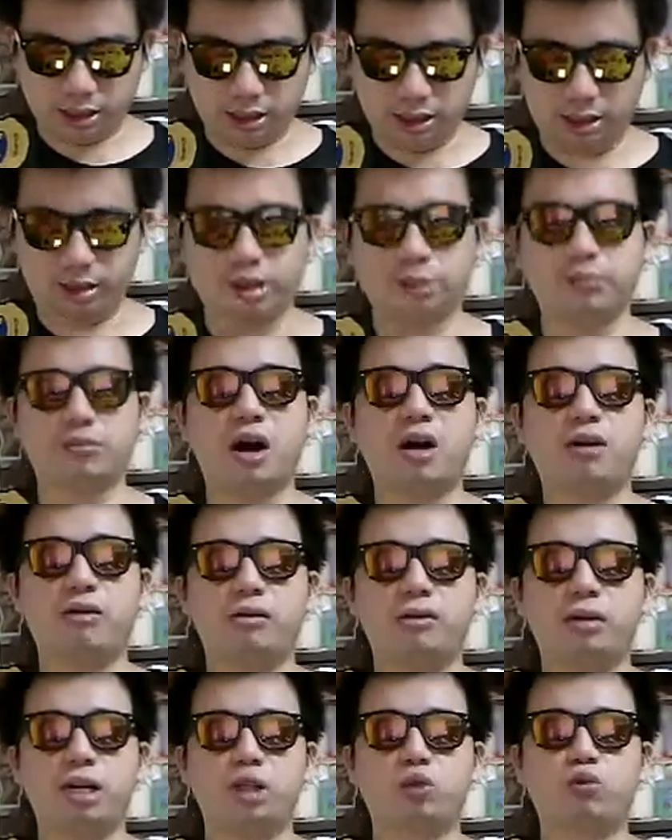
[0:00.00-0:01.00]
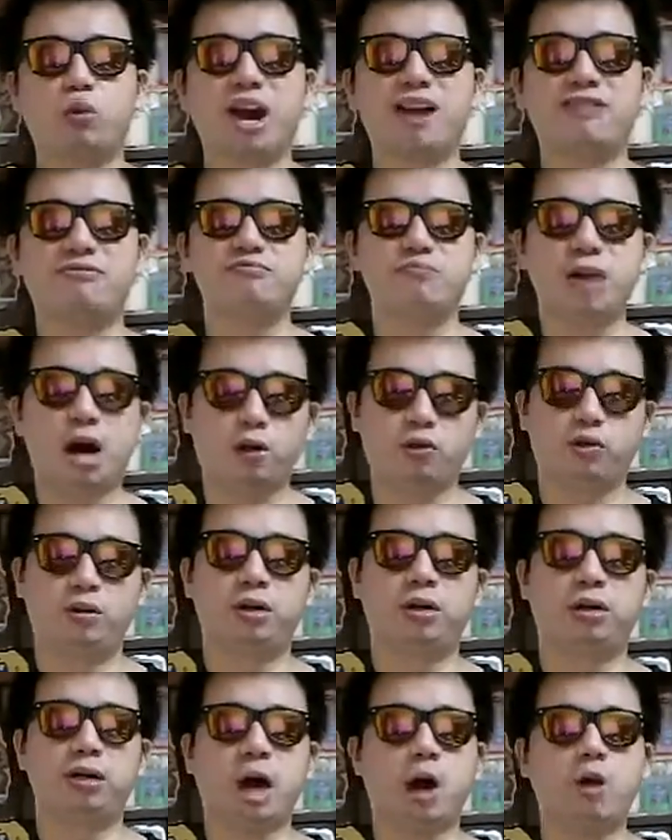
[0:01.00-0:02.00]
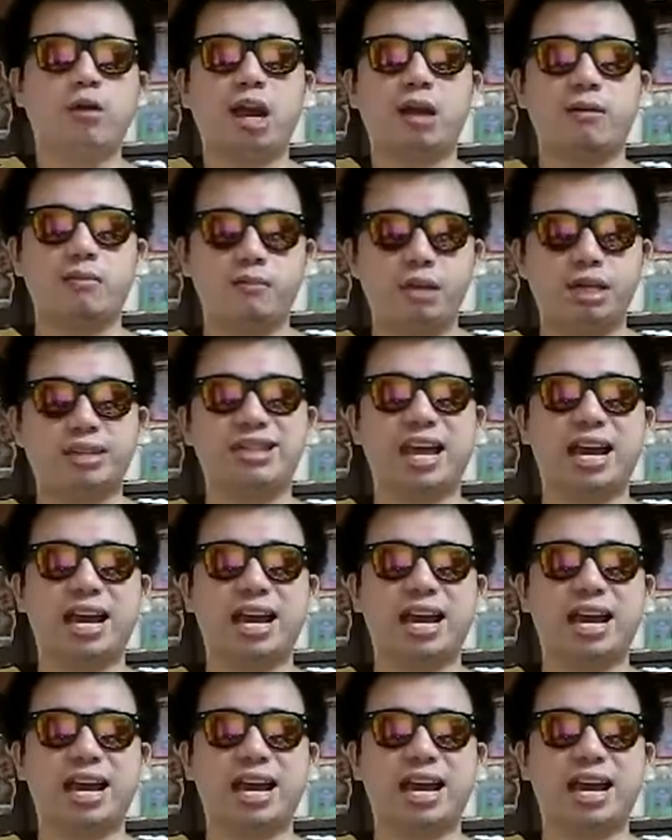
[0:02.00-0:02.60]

his wife mouth, how can Miss